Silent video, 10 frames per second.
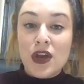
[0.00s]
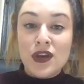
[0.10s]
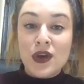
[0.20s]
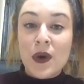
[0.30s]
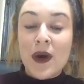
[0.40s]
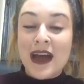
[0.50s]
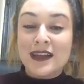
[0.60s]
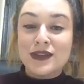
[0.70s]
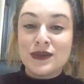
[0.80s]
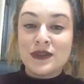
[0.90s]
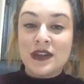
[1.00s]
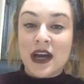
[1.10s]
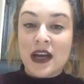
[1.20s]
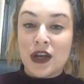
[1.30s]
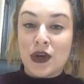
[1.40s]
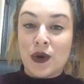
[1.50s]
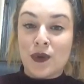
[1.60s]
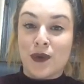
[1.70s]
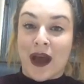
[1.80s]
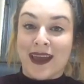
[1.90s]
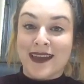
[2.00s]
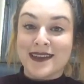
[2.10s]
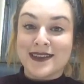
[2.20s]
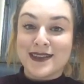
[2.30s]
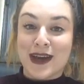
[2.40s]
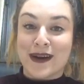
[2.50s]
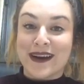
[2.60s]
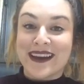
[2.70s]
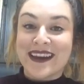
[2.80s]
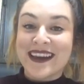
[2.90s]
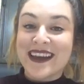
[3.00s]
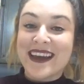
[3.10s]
No, I do not know Ryan. Sorry.